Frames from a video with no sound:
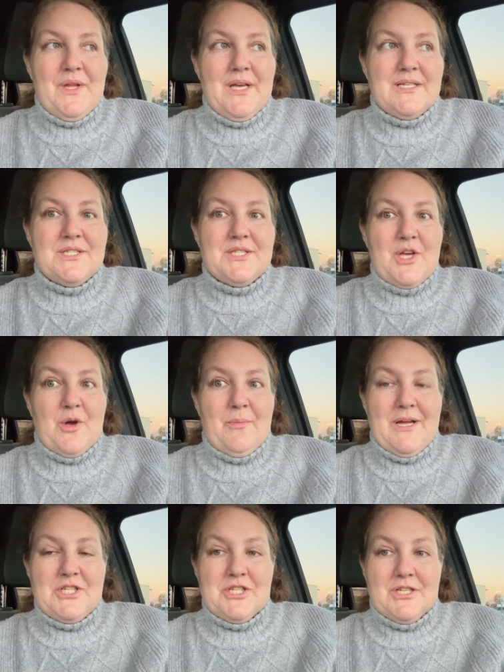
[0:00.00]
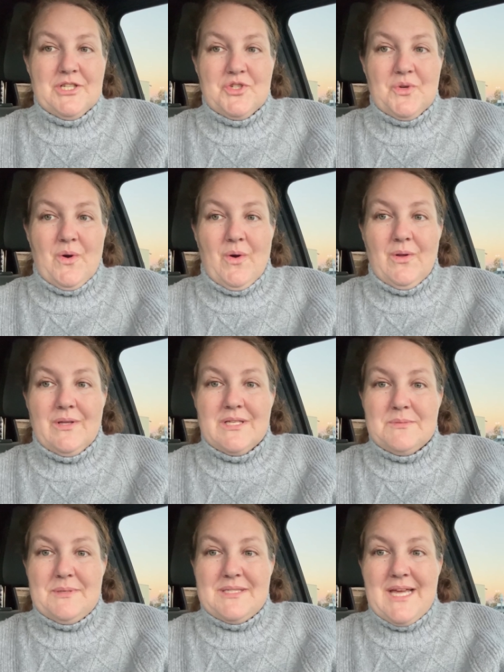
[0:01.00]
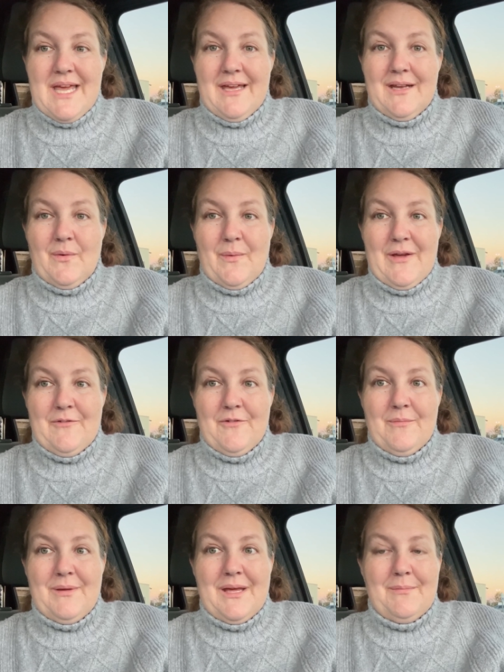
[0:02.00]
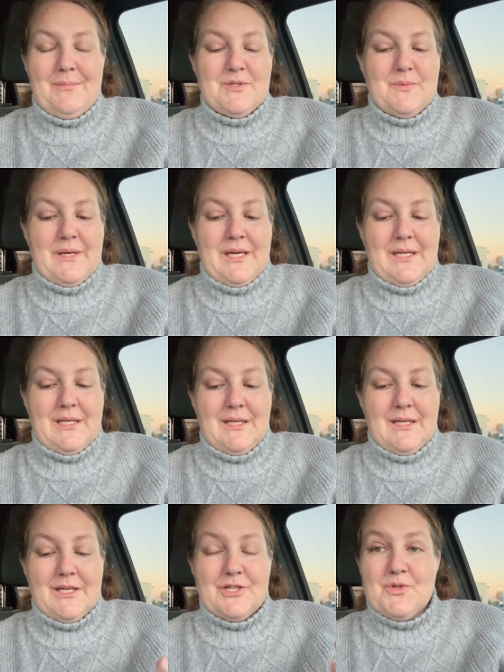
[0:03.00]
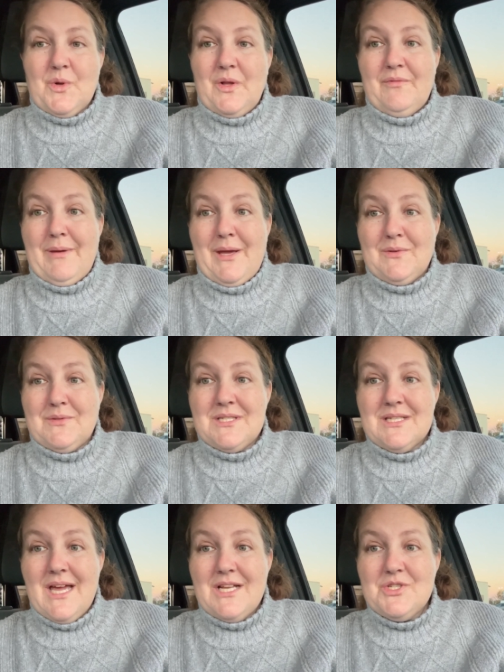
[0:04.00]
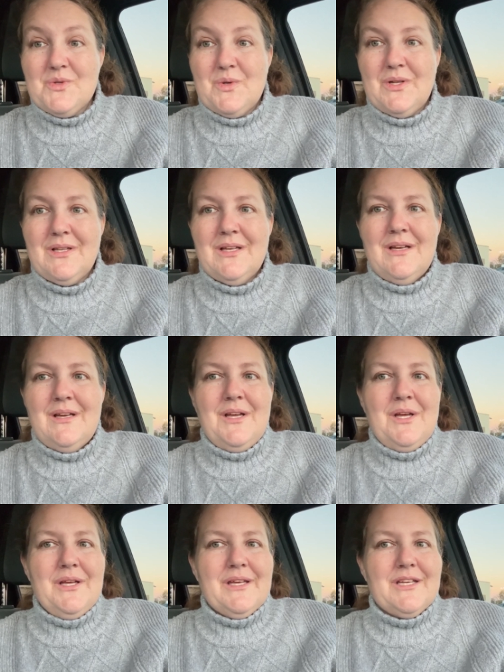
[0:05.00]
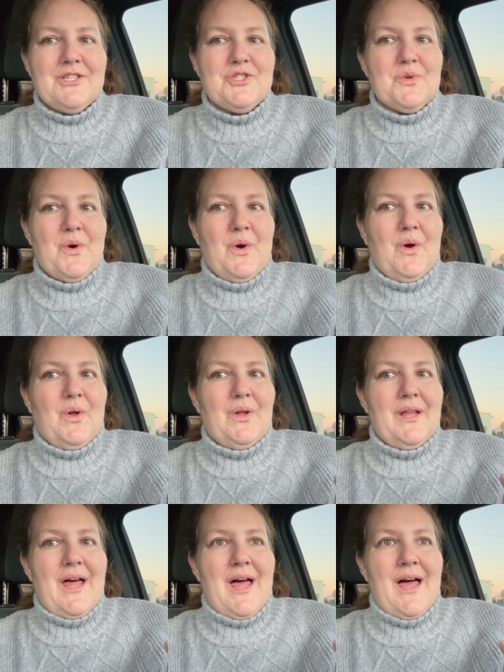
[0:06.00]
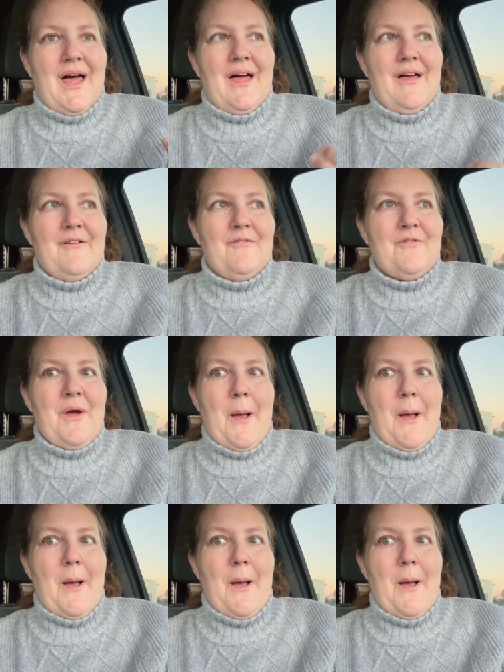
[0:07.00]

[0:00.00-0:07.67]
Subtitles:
so much control has been taken away from me, between control of my own schedule, control of